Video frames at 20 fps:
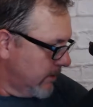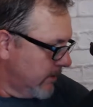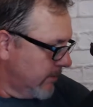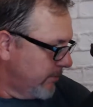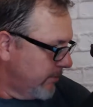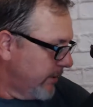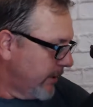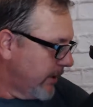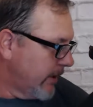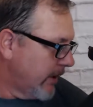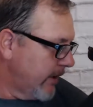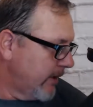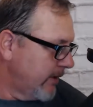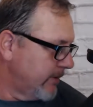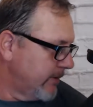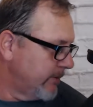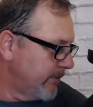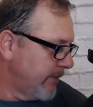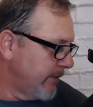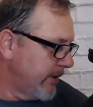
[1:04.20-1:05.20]

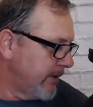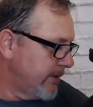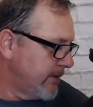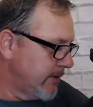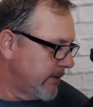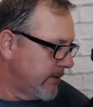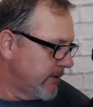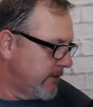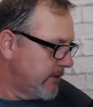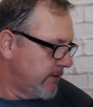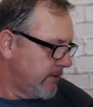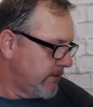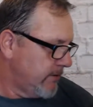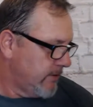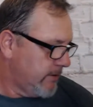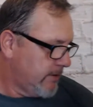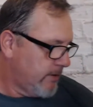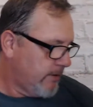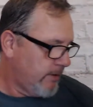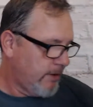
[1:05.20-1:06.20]
because reasons.
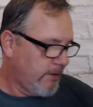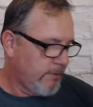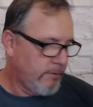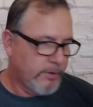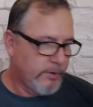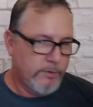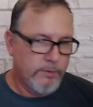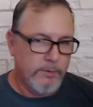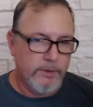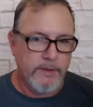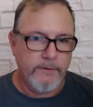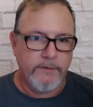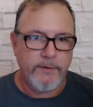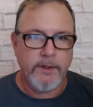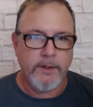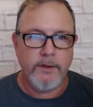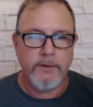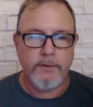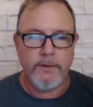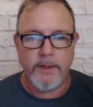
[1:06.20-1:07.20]
So here we'll get
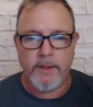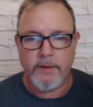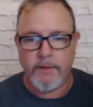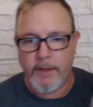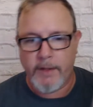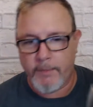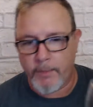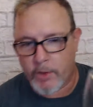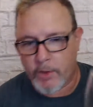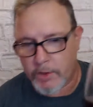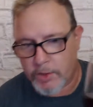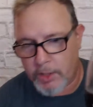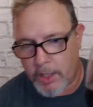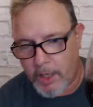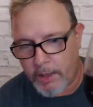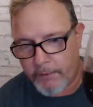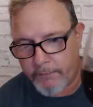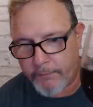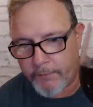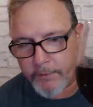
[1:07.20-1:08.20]
the glamour
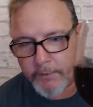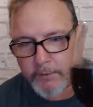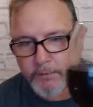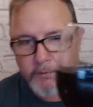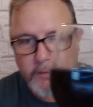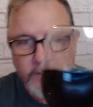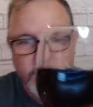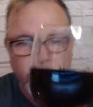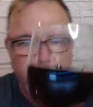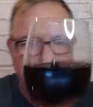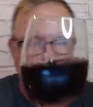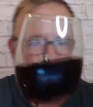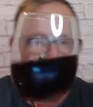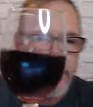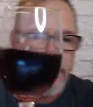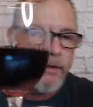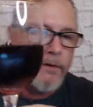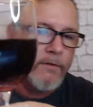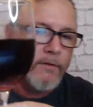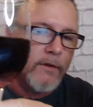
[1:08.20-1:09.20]
shot for those that have seen
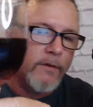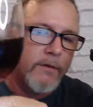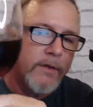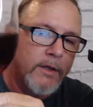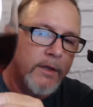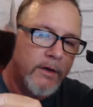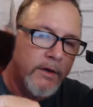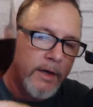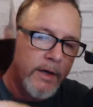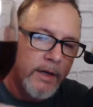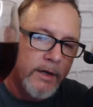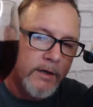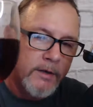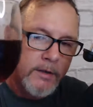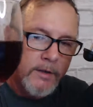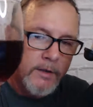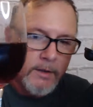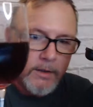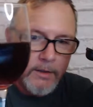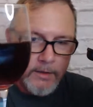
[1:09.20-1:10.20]
these on the internet.
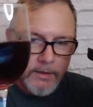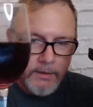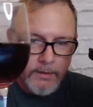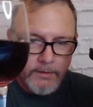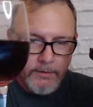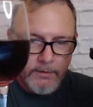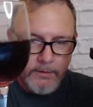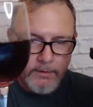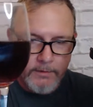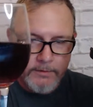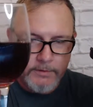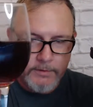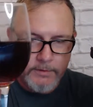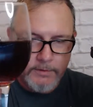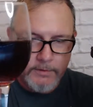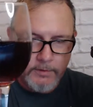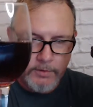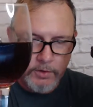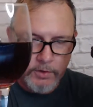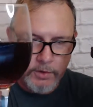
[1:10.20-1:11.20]
There's his
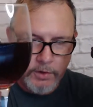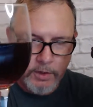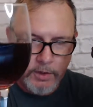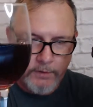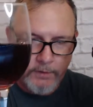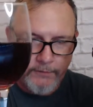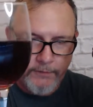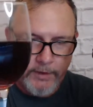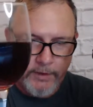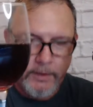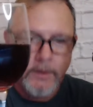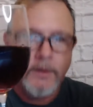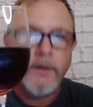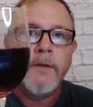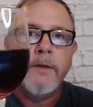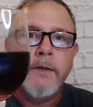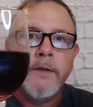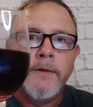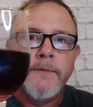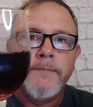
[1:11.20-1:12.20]
little shark fin
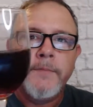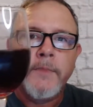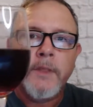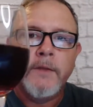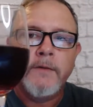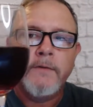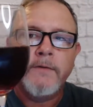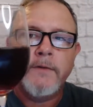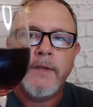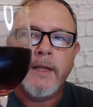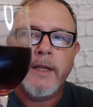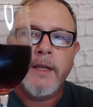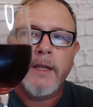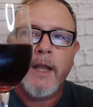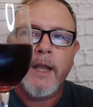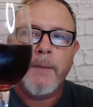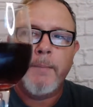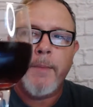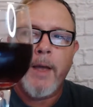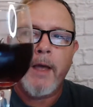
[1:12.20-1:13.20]
sticking
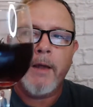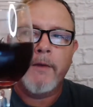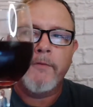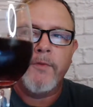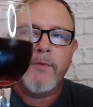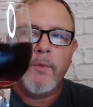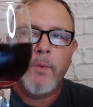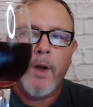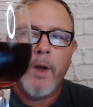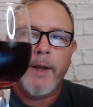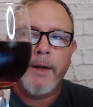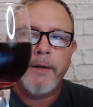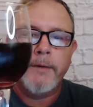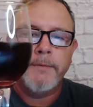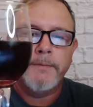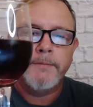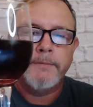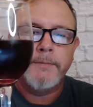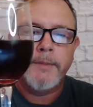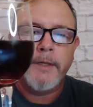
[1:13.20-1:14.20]
up out of the wine
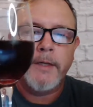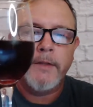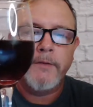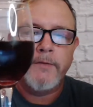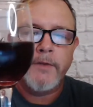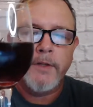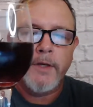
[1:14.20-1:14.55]
because